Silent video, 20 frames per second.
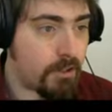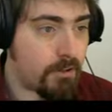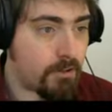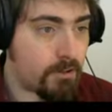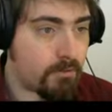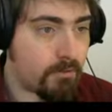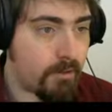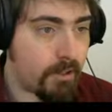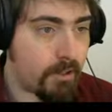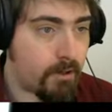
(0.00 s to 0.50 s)
has
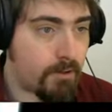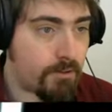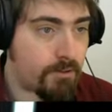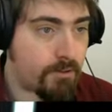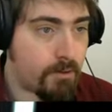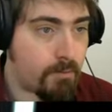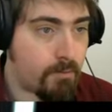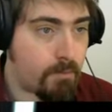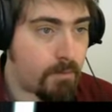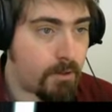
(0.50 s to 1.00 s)
already got
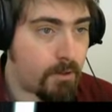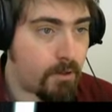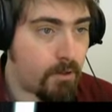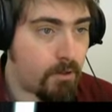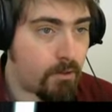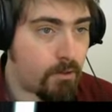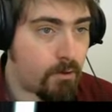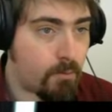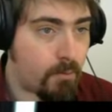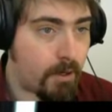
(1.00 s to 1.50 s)
somebody
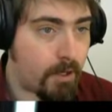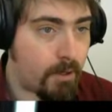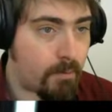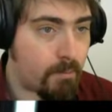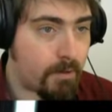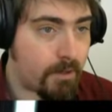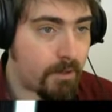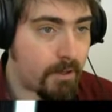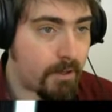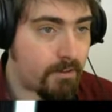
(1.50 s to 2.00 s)
on the way,
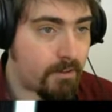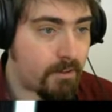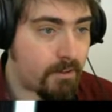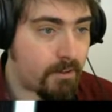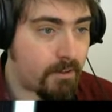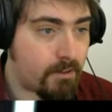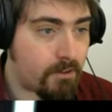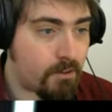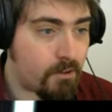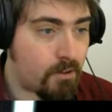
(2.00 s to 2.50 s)
but is it
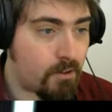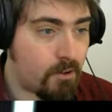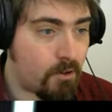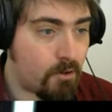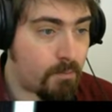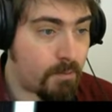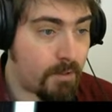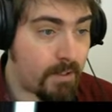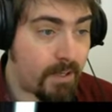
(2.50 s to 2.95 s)
his comm?